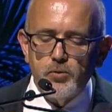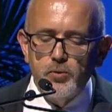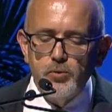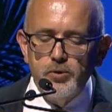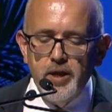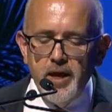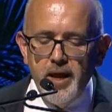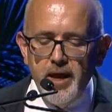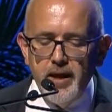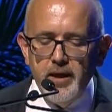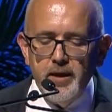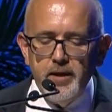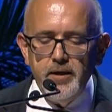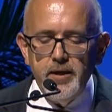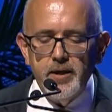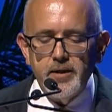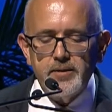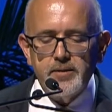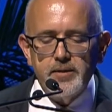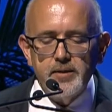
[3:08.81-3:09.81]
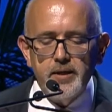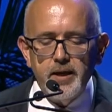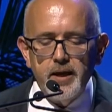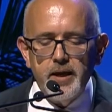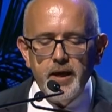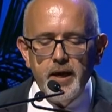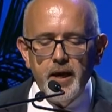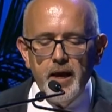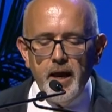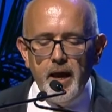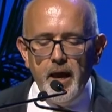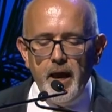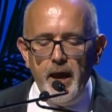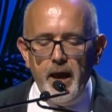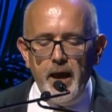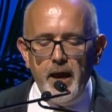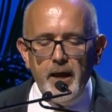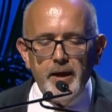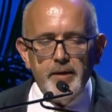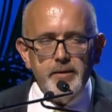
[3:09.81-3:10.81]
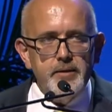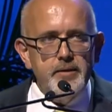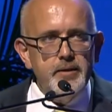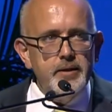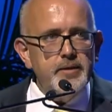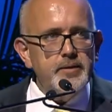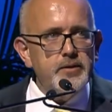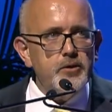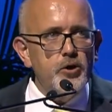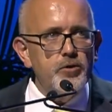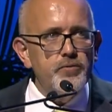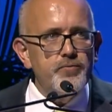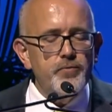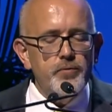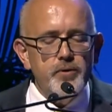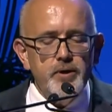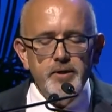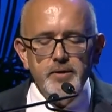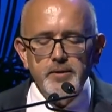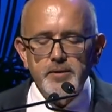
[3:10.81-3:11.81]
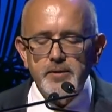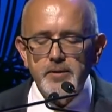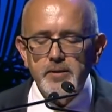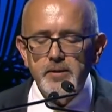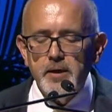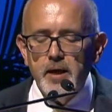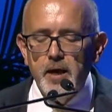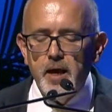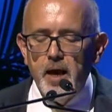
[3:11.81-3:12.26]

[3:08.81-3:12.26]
today, yesterday, at this conference,